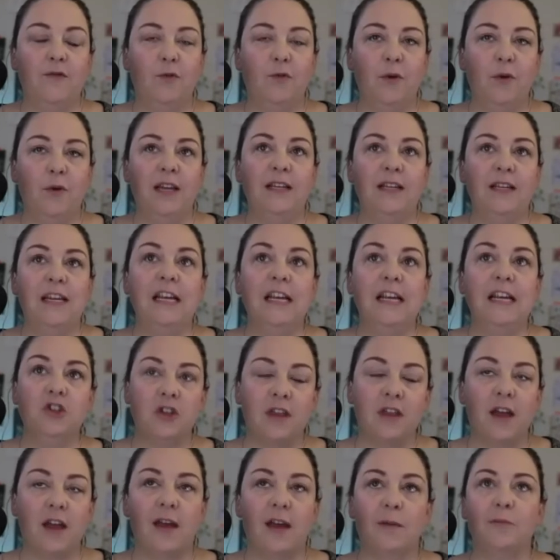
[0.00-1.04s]
teach
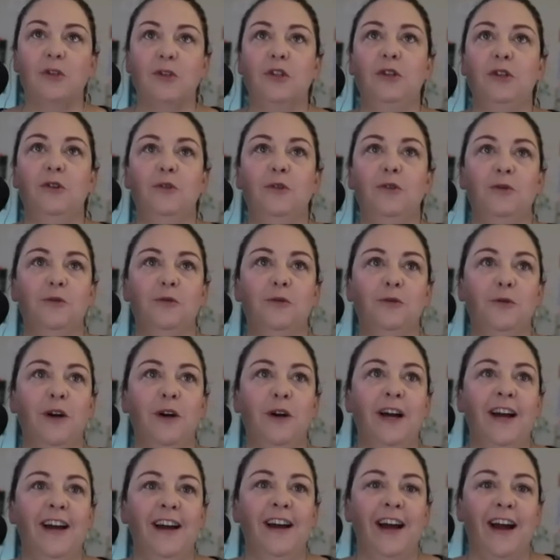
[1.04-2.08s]
them to
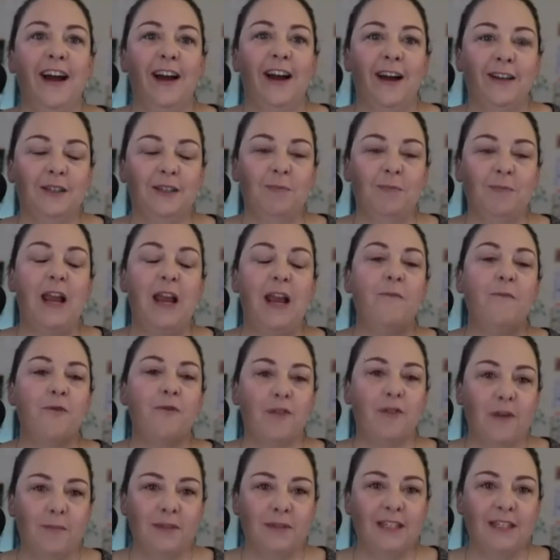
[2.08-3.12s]
speak up for
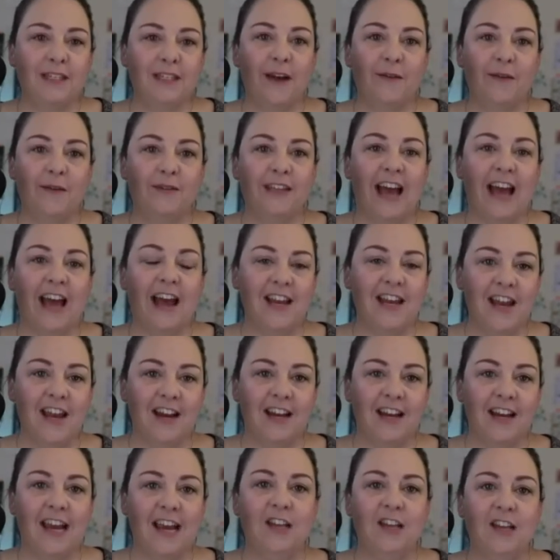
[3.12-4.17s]
themselves at a young
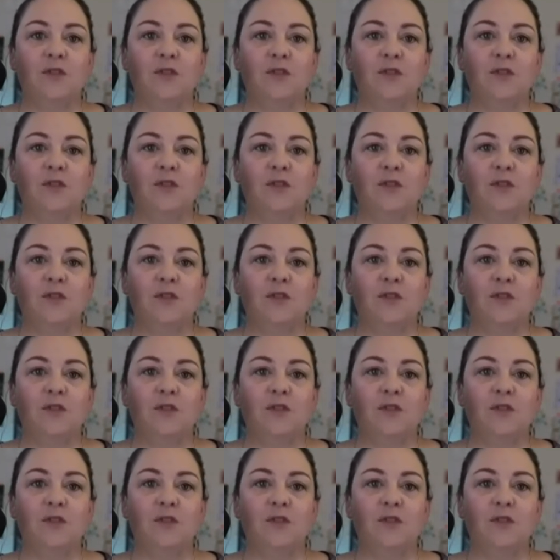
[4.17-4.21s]
age,